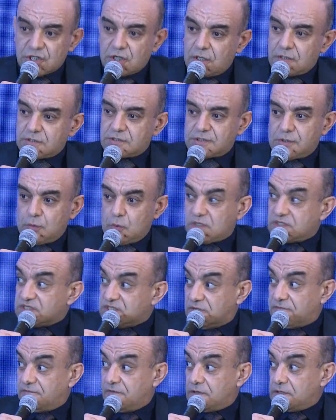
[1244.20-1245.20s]
country will
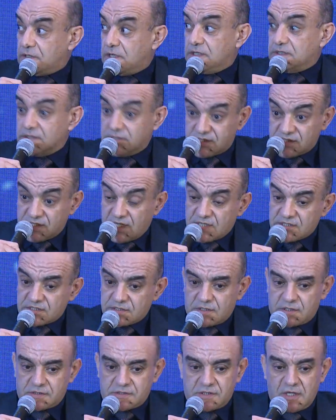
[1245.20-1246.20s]
suffer
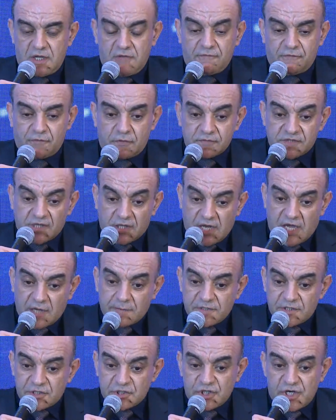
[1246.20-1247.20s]
disasters from the
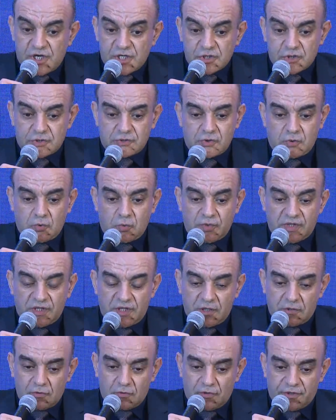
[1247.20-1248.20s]
climate change. So we
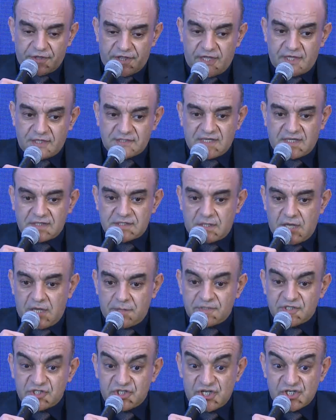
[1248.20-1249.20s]
need to think that
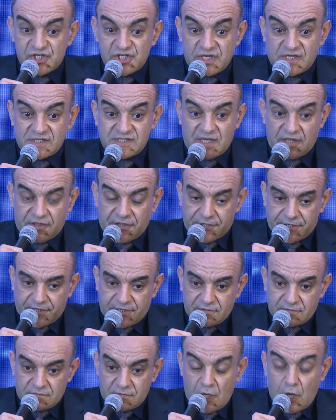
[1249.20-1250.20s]
climate change is a
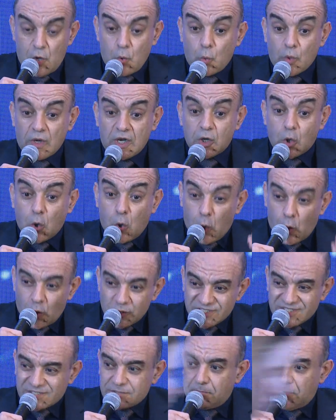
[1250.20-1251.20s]
threat, will
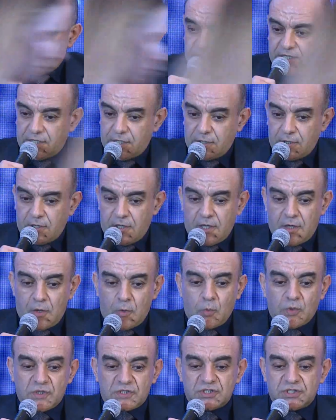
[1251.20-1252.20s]
cost money,
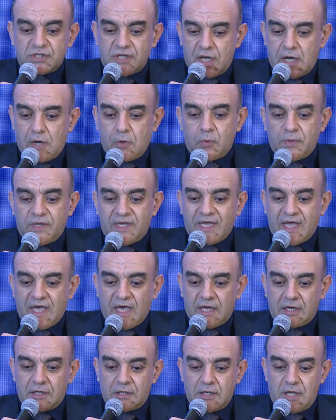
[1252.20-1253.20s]
which now we
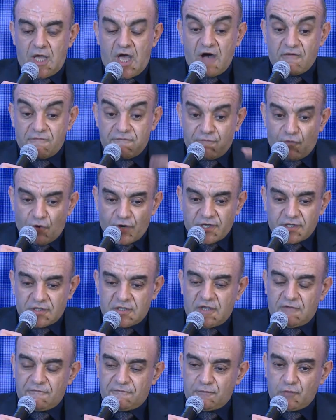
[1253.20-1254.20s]
can avoid
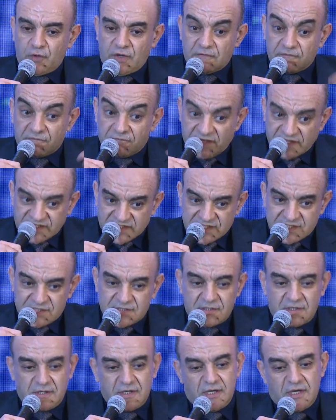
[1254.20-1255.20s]
if you
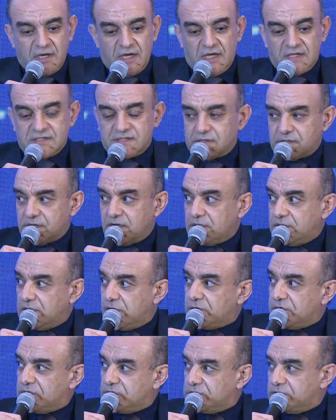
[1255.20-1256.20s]
invest in the right
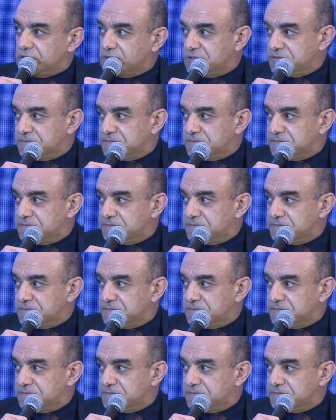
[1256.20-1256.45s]
direction.